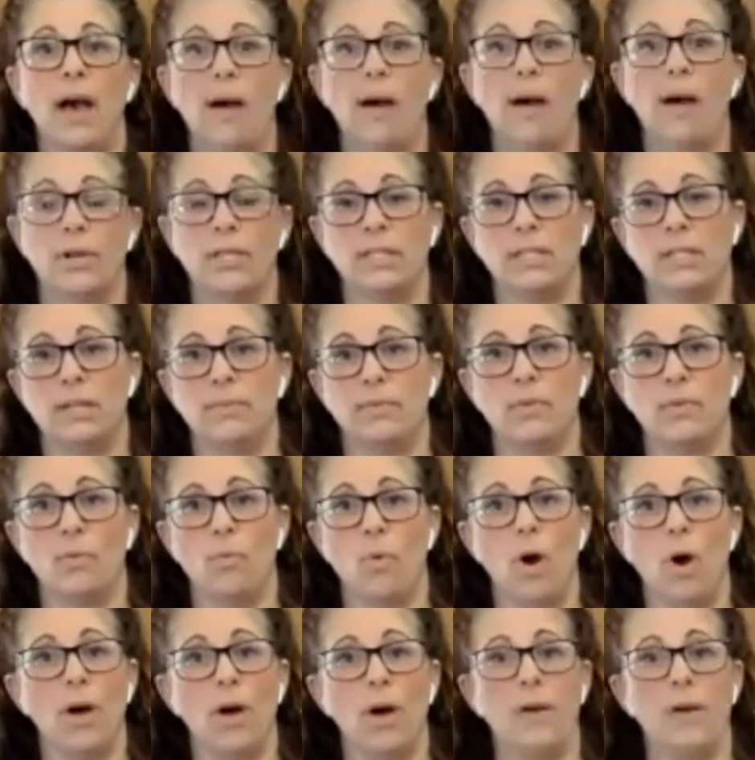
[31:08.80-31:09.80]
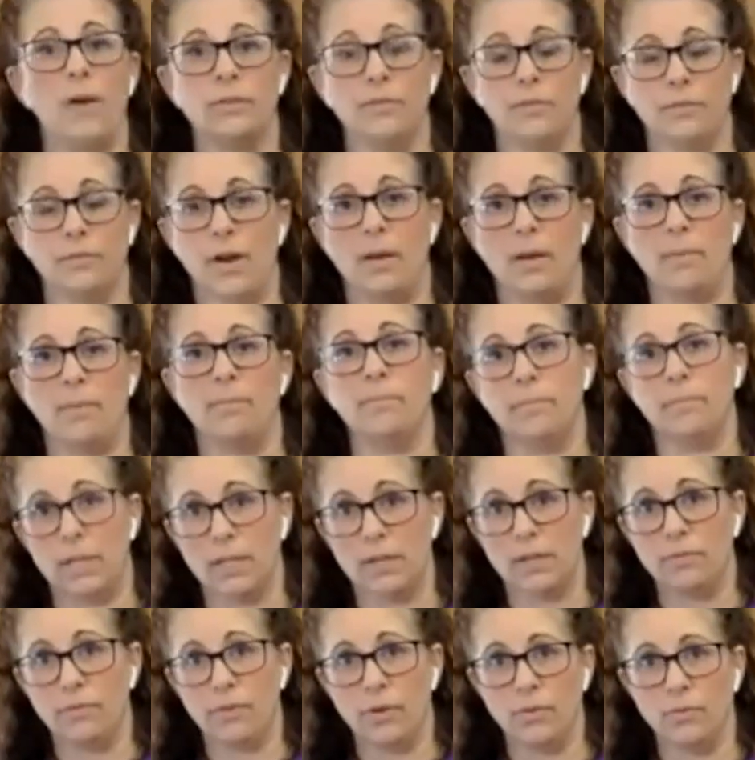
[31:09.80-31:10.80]
evaporate some of the water from
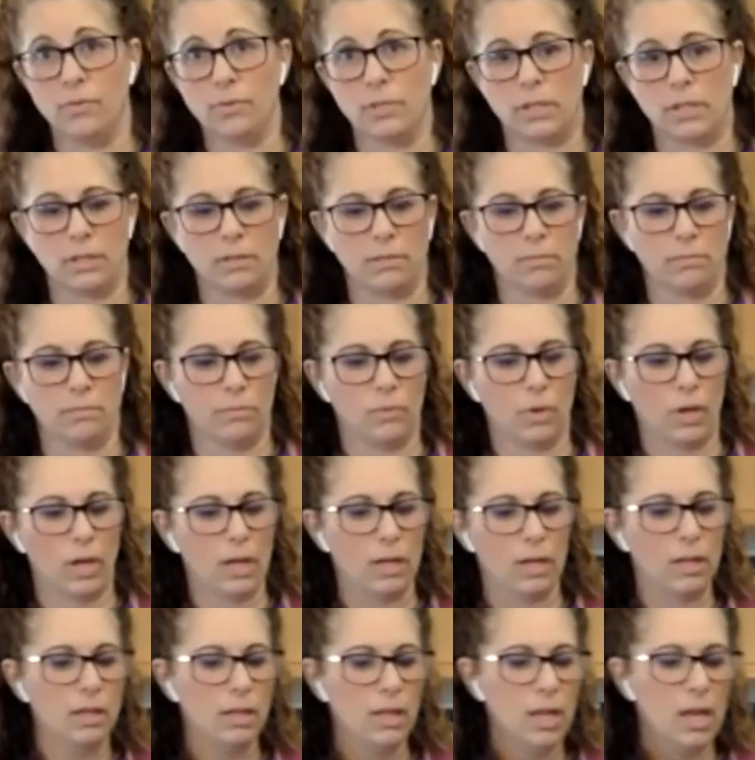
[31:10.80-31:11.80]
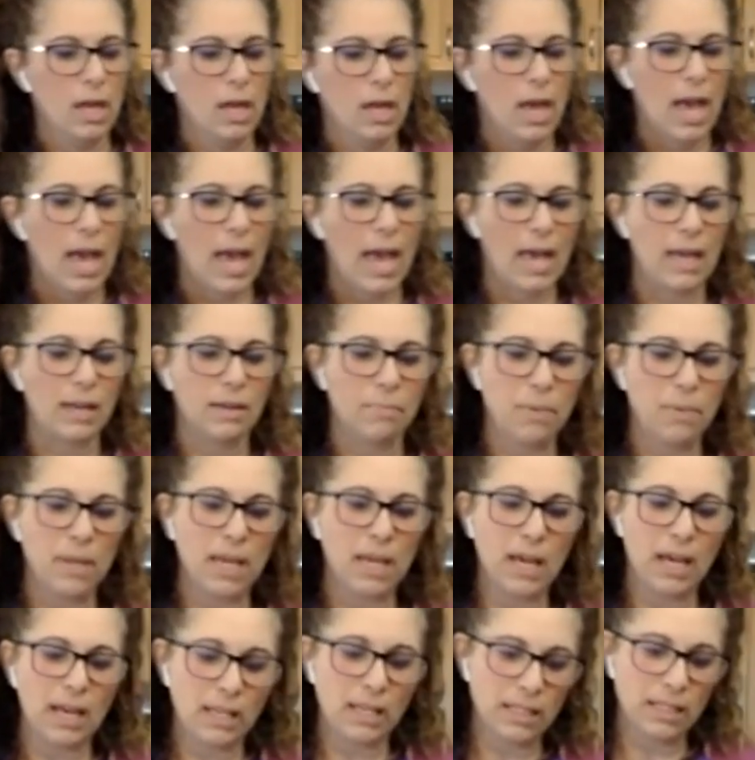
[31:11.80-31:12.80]
being frozen, okay? And
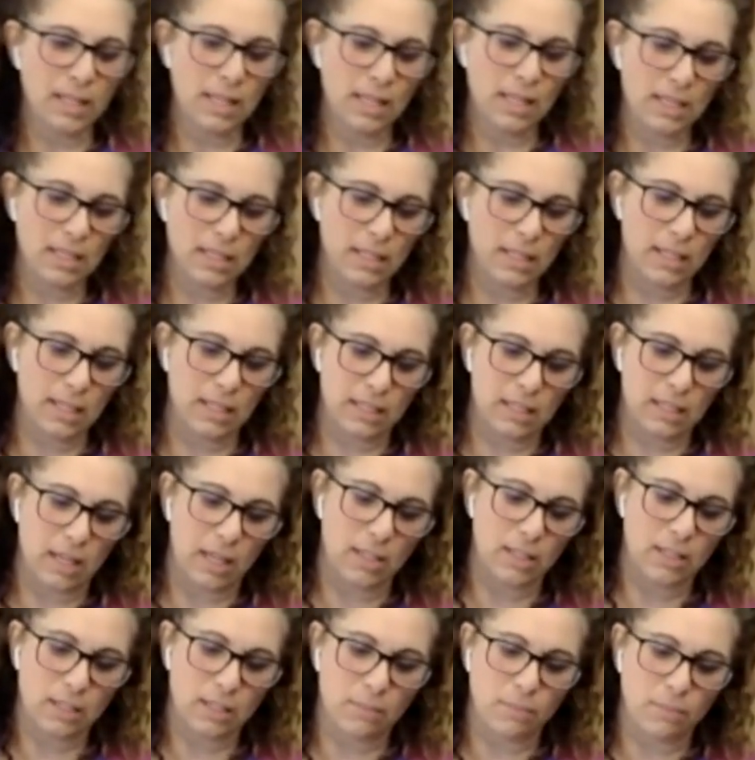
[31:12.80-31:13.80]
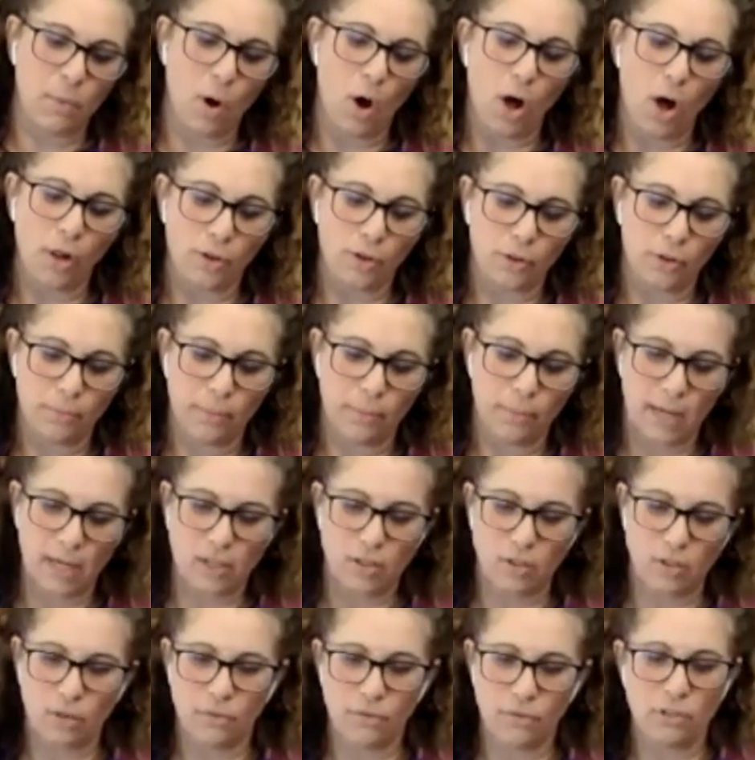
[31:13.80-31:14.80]
because this is a smaller mix,
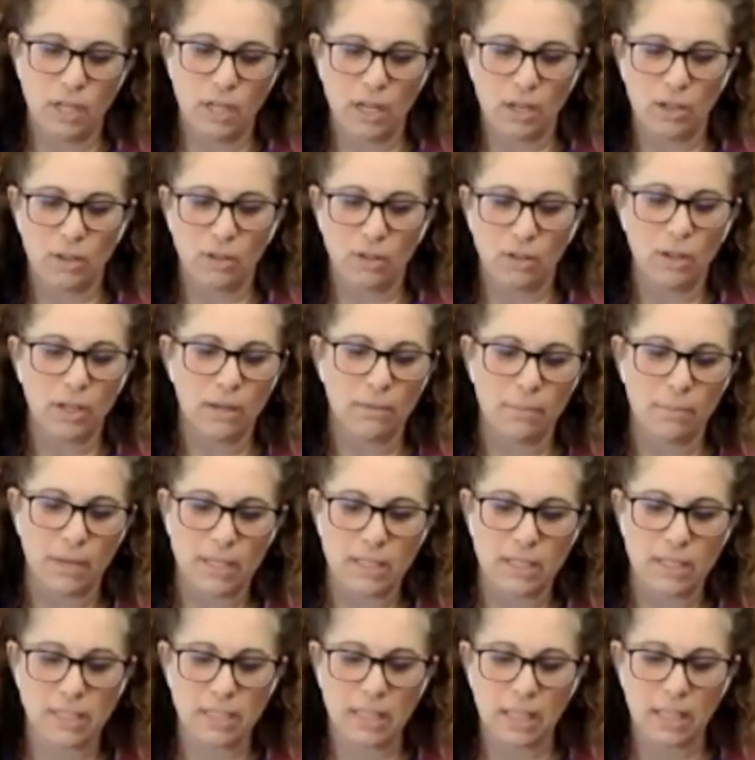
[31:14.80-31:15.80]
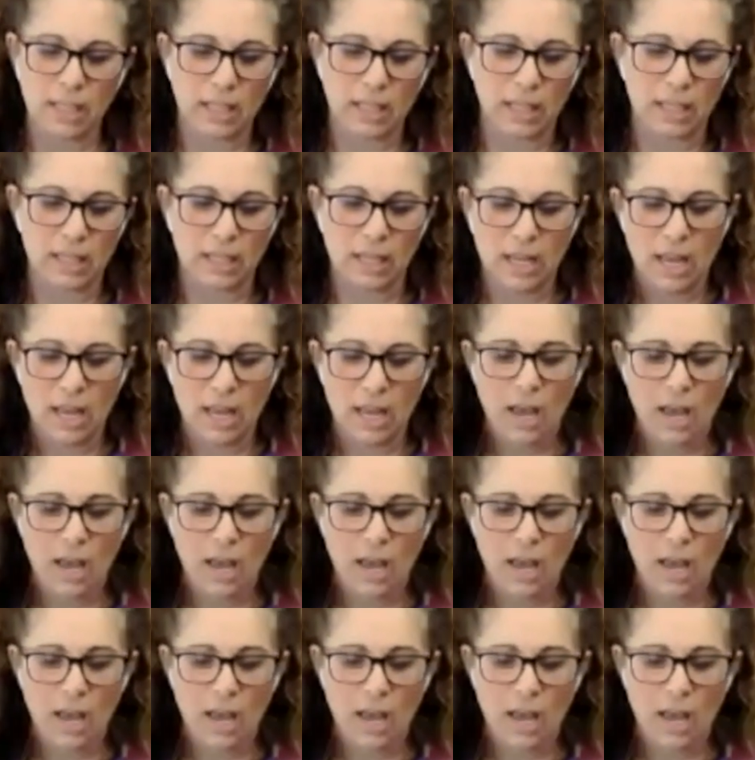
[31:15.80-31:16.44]
so if you take a look at my skillet,